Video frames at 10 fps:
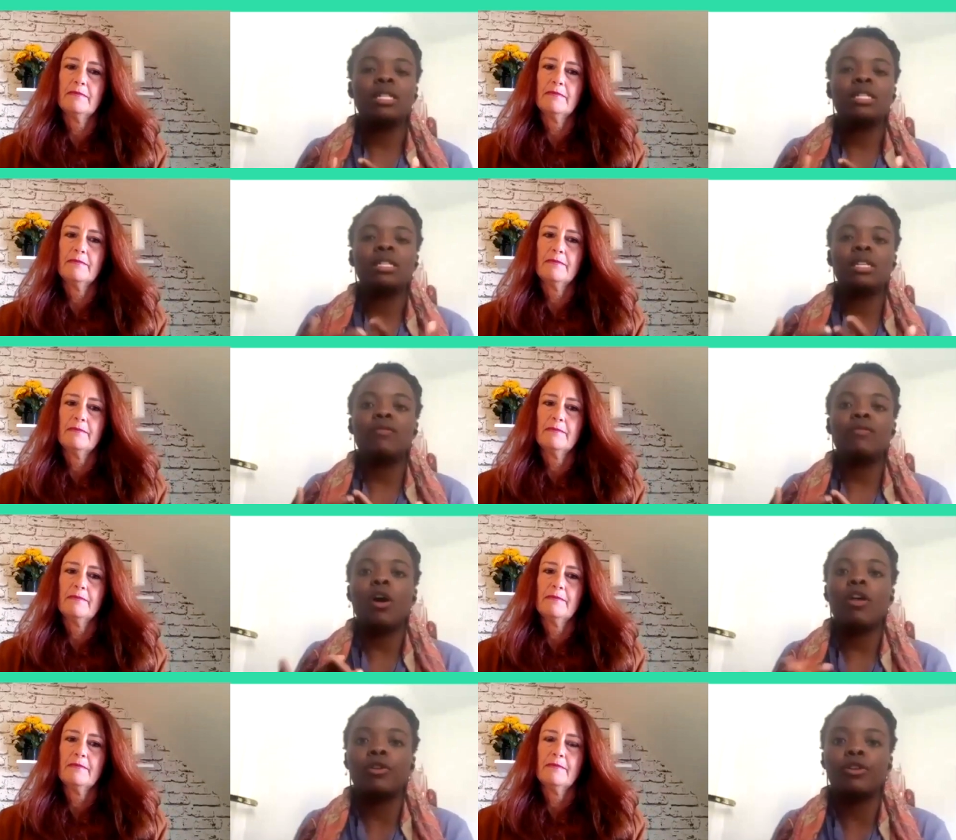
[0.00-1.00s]
Speaker 1: to give
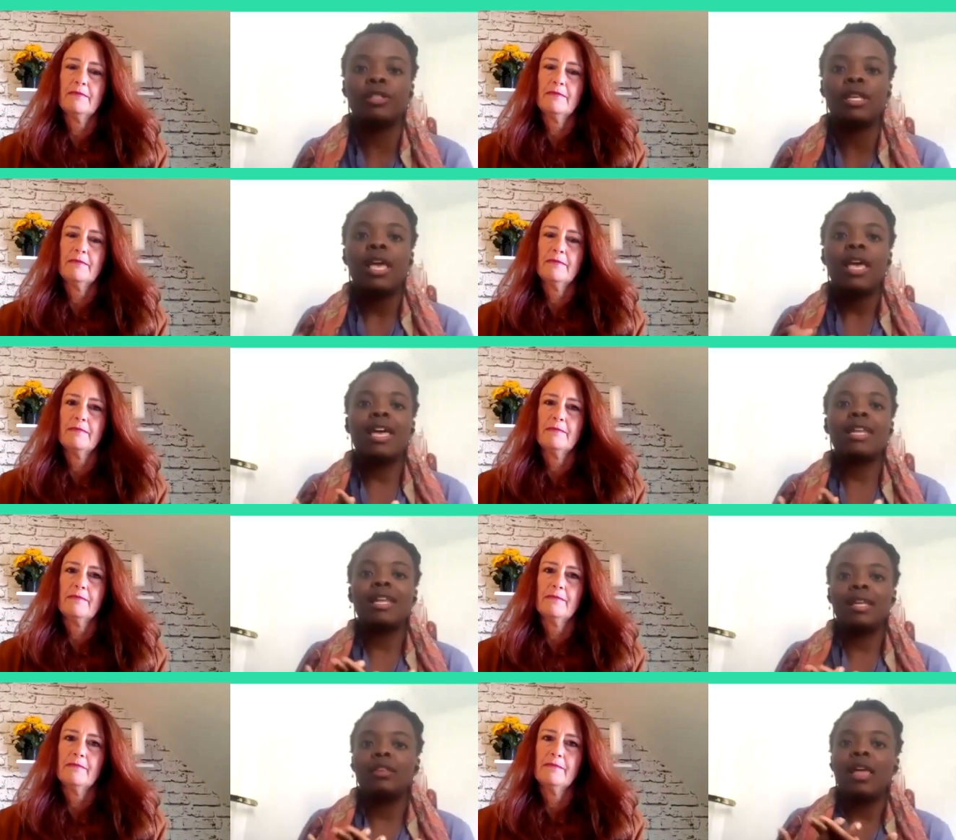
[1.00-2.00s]
others and
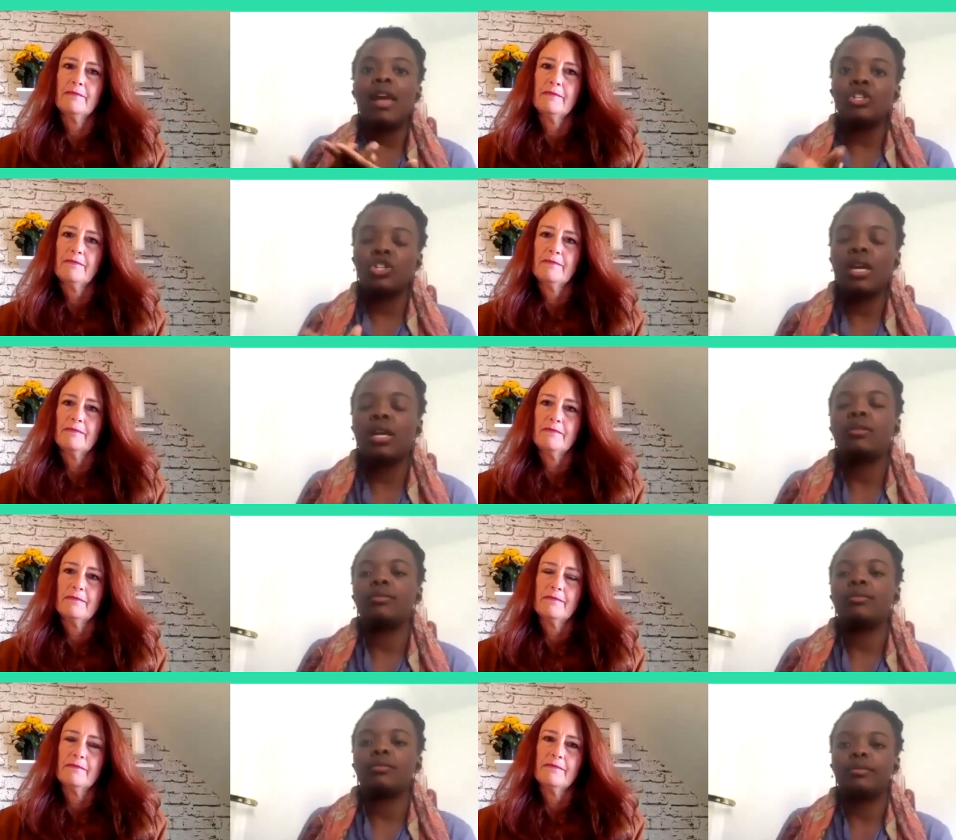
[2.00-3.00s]
let the light shine.
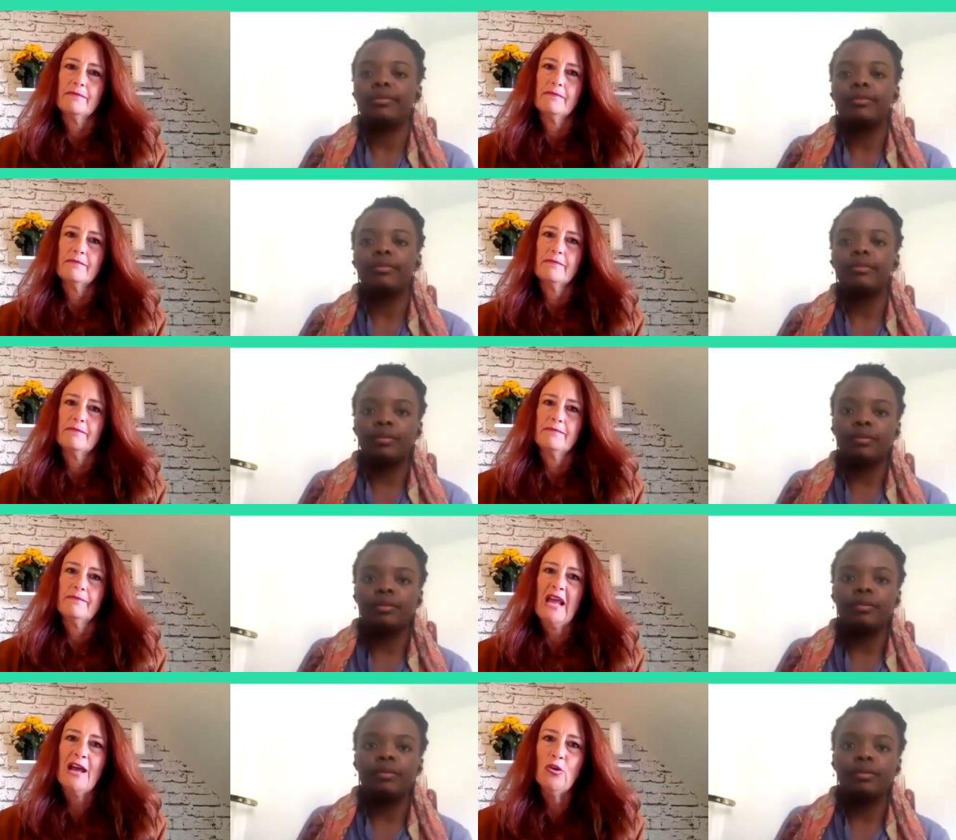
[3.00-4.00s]

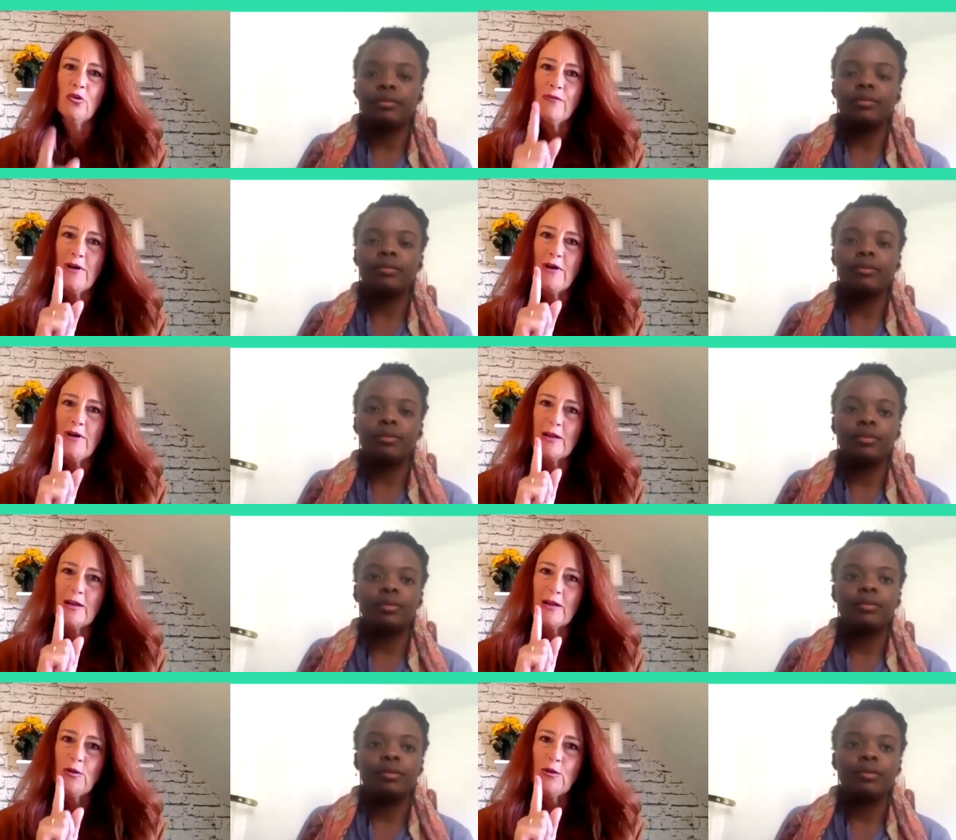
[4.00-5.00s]
Alors on va
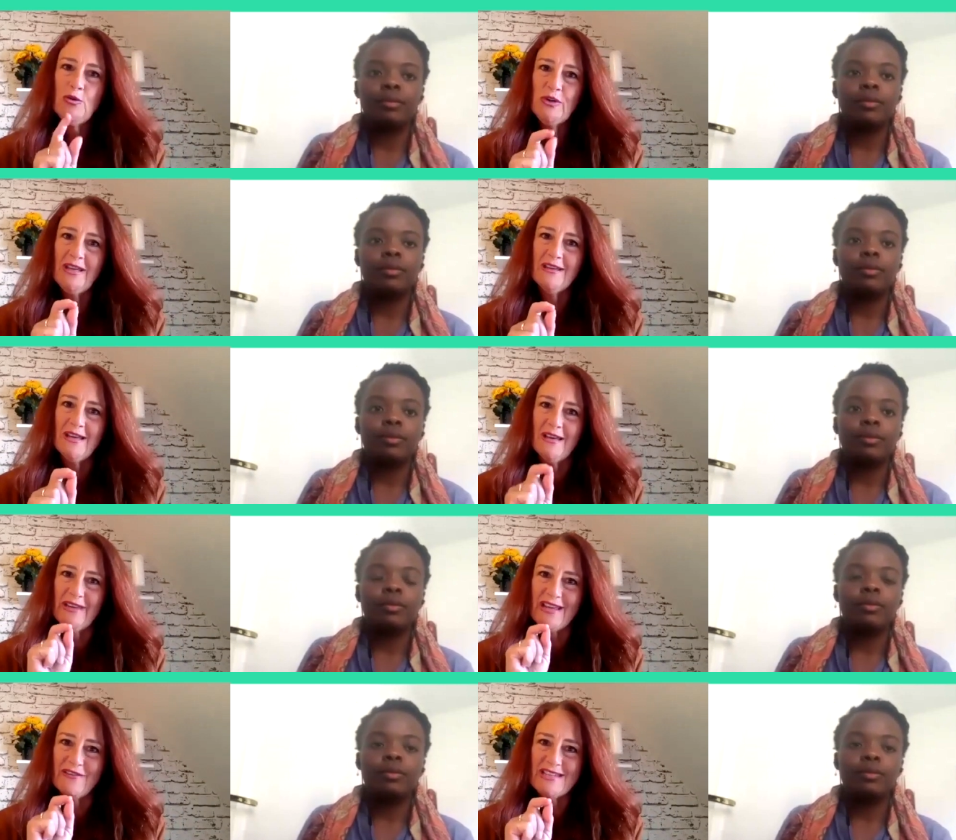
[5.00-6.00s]
clôturer avec un
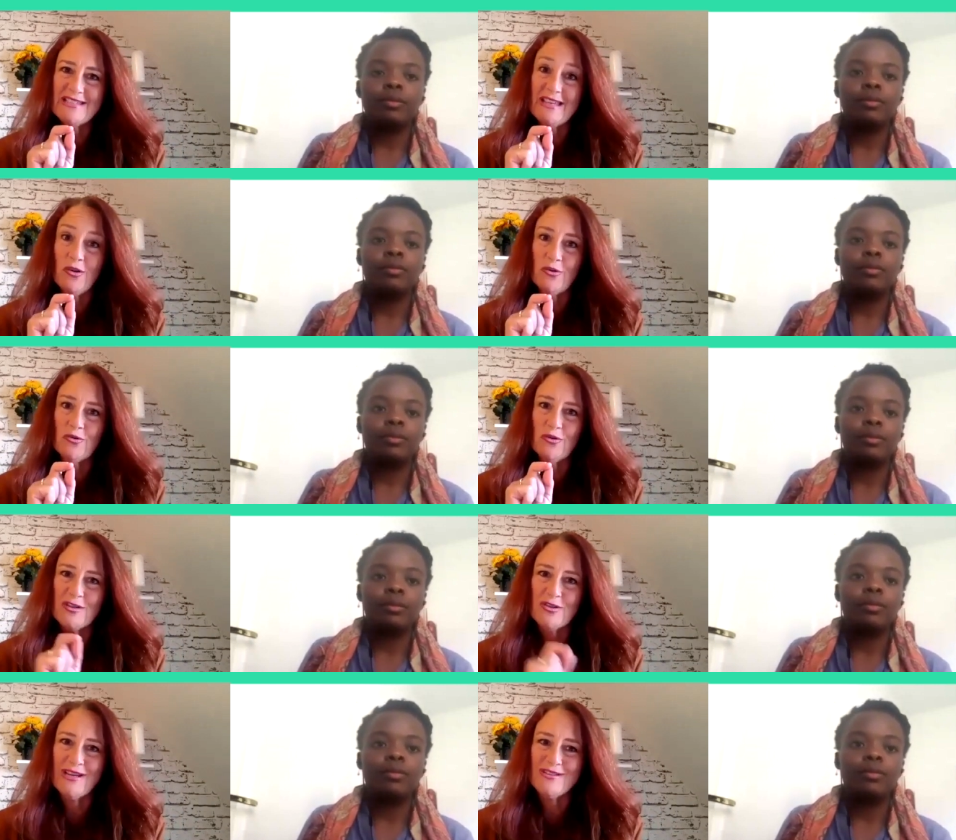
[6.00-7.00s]
verset encourageant à
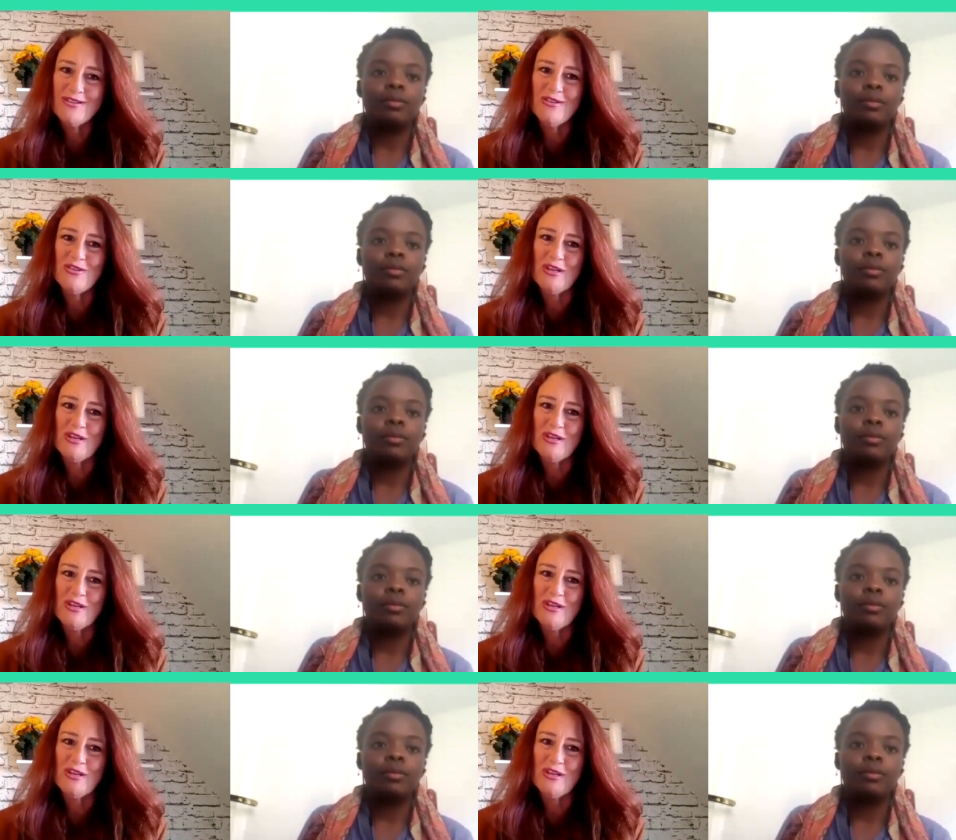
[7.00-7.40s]
ce sujet.